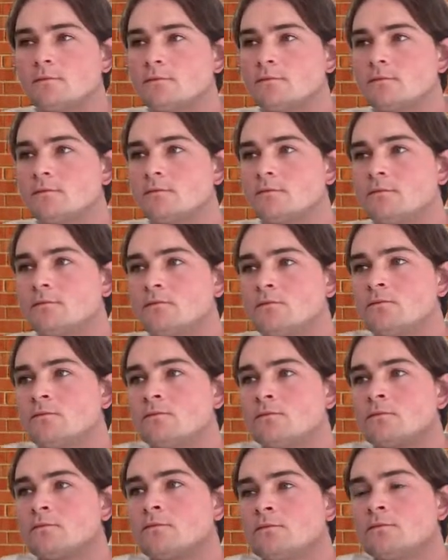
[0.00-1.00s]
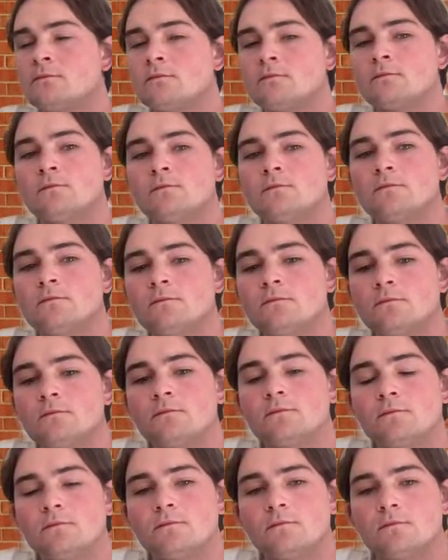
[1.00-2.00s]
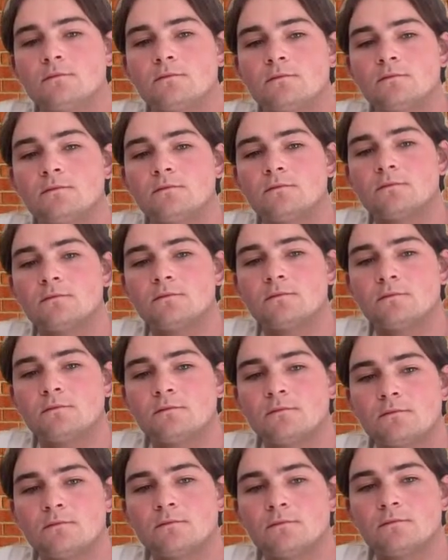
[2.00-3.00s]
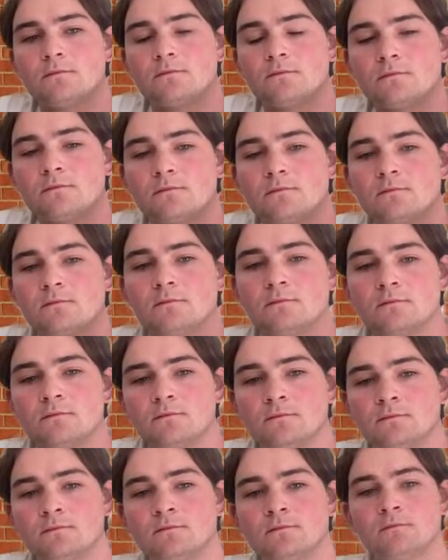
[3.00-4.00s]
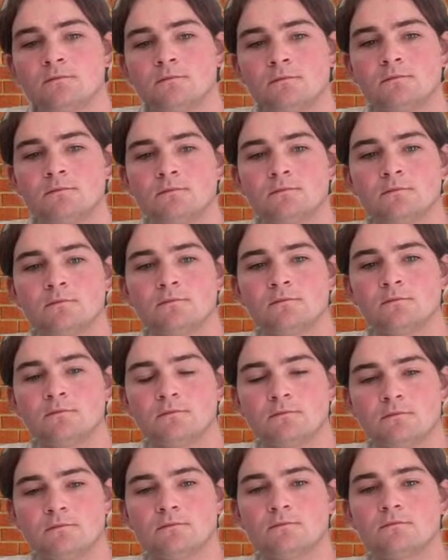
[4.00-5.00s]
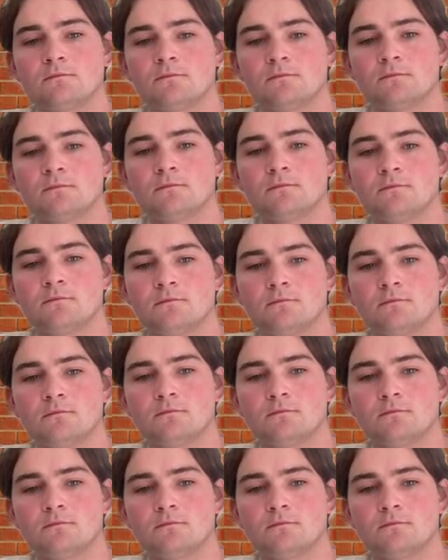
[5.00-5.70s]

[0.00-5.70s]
[no speech]